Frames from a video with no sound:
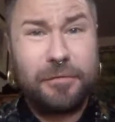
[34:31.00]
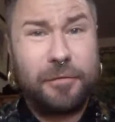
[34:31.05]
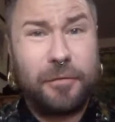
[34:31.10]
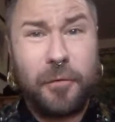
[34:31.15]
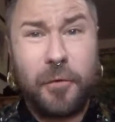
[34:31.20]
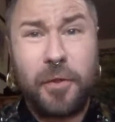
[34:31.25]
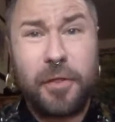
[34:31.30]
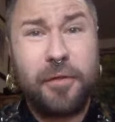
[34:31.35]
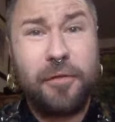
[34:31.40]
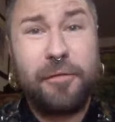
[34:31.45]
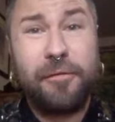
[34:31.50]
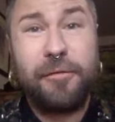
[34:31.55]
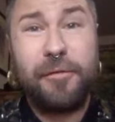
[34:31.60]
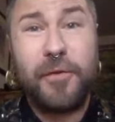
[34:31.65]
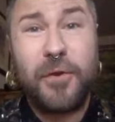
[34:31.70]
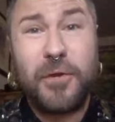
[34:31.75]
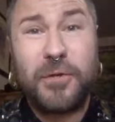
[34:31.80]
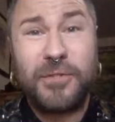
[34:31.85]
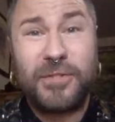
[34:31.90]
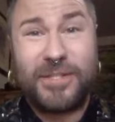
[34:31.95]
for the
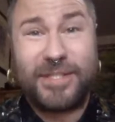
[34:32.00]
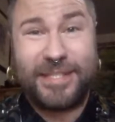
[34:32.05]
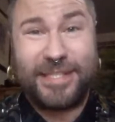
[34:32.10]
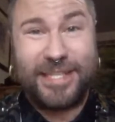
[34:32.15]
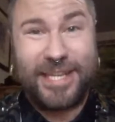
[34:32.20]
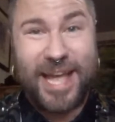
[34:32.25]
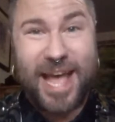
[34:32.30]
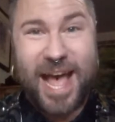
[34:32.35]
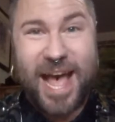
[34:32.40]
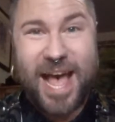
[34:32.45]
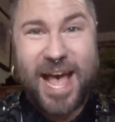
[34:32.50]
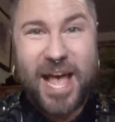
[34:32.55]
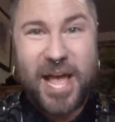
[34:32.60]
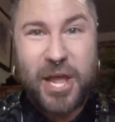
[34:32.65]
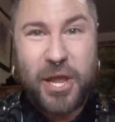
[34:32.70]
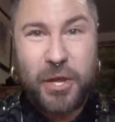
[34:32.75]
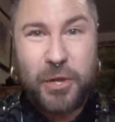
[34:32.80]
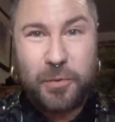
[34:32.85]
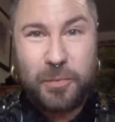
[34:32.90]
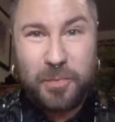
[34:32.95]
first
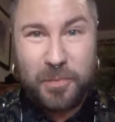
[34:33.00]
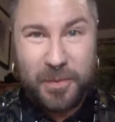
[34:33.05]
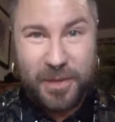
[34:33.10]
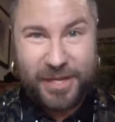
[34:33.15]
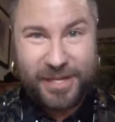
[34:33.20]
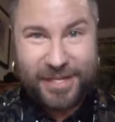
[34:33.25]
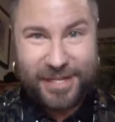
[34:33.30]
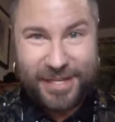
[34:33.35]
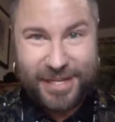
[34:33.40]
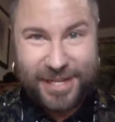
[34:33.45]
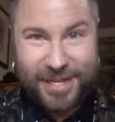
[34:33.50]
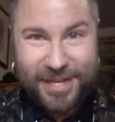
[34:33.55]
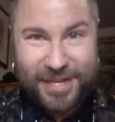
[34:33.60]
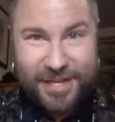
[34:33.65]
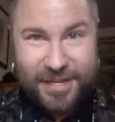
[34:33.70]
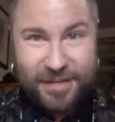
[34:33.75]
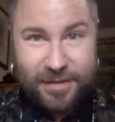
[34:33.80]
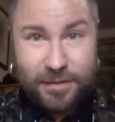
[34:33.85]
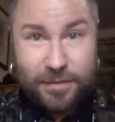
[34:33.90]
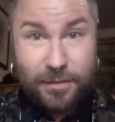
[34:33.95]
time,
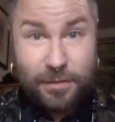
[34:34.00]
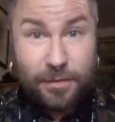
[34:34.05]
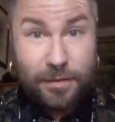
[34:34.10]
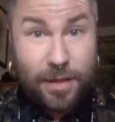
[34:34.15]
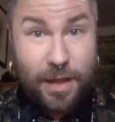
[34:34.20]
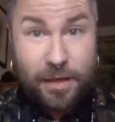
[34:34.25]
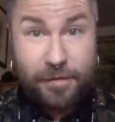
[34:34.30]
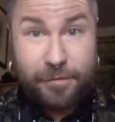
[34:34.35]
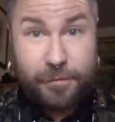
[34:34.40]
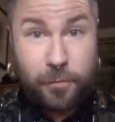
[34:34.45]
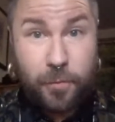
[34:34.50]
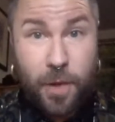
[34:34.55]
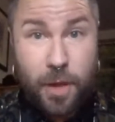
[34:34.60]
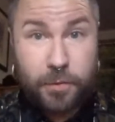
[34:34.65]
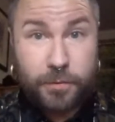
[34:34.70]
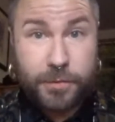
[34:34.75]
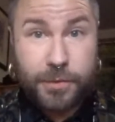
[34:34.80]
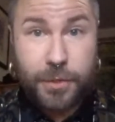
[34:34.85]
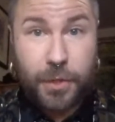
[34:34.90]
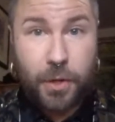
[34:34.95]
love
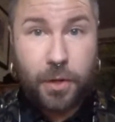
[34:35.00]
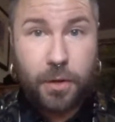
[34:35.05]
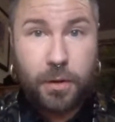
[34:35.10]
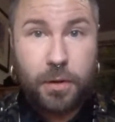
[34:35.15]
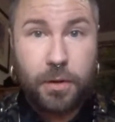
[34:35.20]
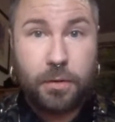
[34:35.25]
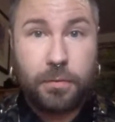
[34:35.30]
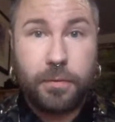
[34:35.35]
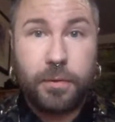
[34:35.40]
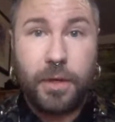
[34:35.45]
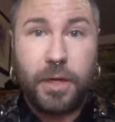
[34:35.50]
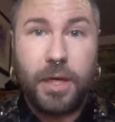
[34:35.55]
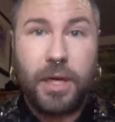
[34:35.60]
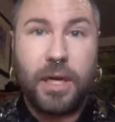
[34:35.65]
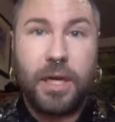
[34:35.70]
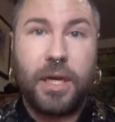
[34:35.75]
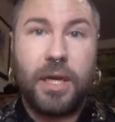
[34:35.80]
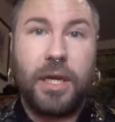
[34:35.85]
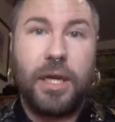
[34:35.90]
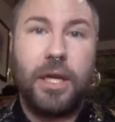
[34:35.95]
won't
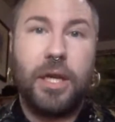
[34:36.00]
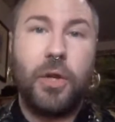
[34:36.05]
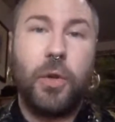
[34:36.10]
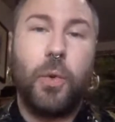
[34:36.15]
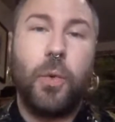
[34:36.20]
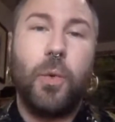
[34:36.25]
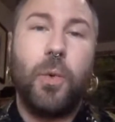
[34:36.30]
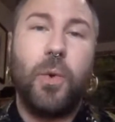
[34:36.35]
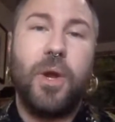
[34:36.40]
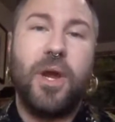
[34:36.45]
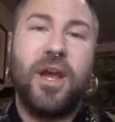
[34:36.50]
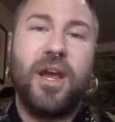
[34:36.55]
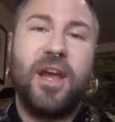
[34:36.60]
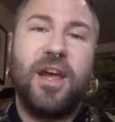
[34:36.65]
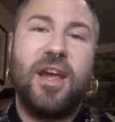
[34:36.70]
hurry away.